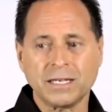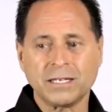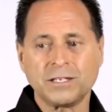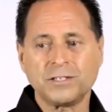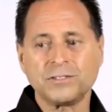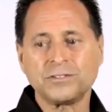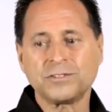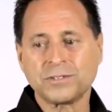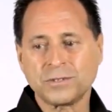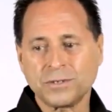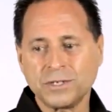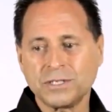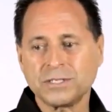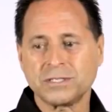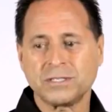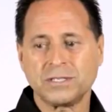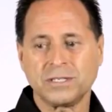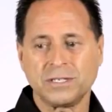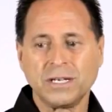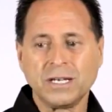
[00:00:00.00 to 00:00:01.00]
and it
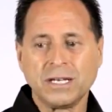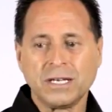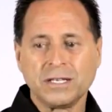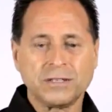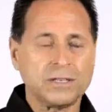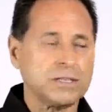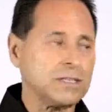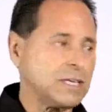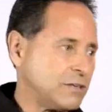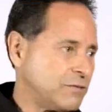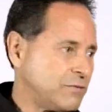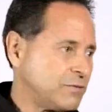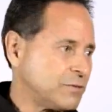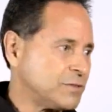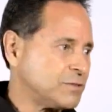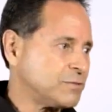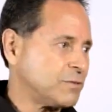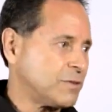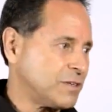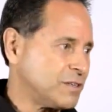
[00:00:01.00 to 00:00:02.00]
destroys the life
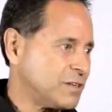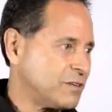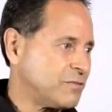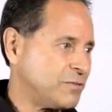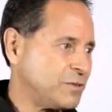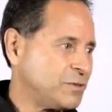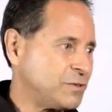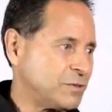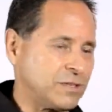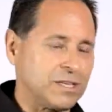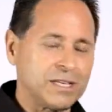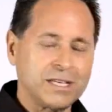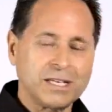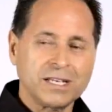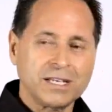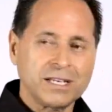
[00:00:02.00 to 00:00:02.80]
force within our food.